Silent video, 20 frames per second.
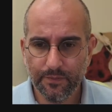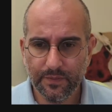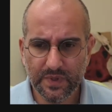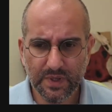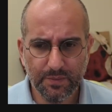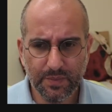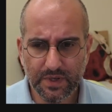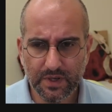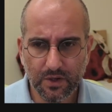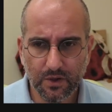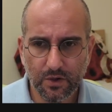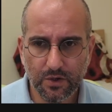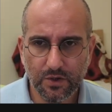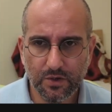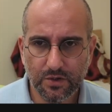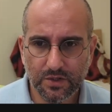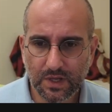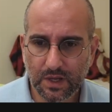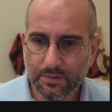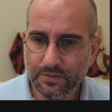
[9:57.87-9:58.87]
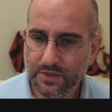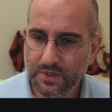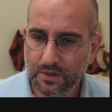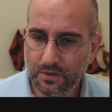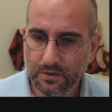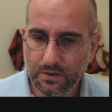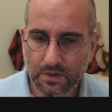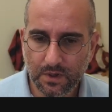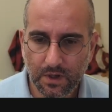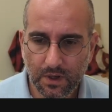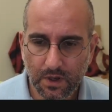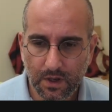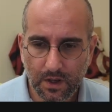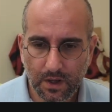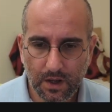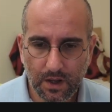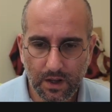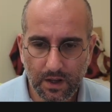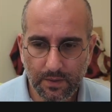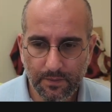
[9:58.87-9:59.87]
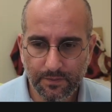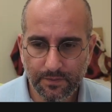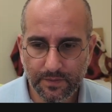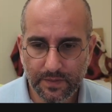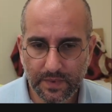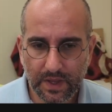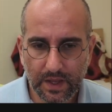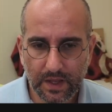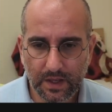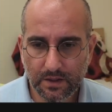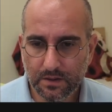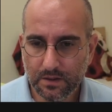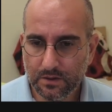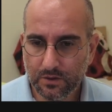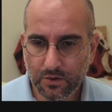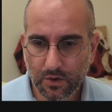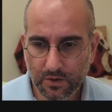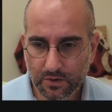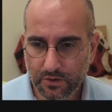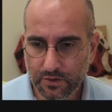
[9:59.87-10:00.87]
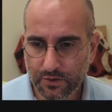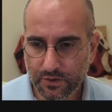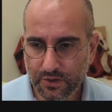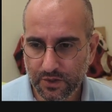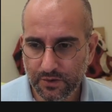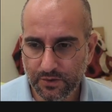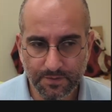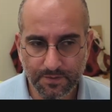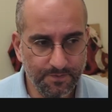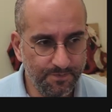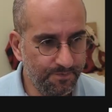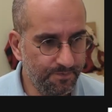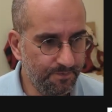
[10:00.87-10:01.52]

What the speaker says: depending on your time zone. and talk to you soon.